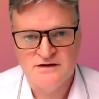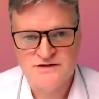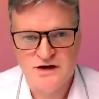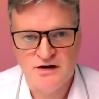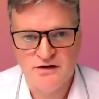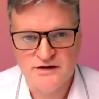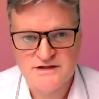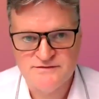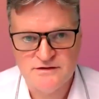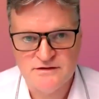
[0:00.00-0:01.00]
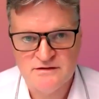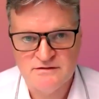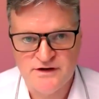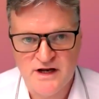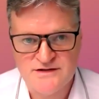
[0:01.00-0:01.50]
targets for
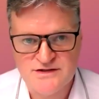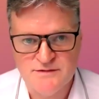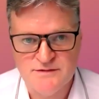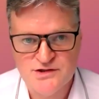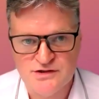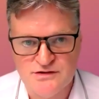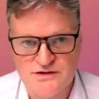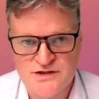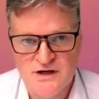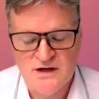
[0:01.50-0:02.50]
financed emissions.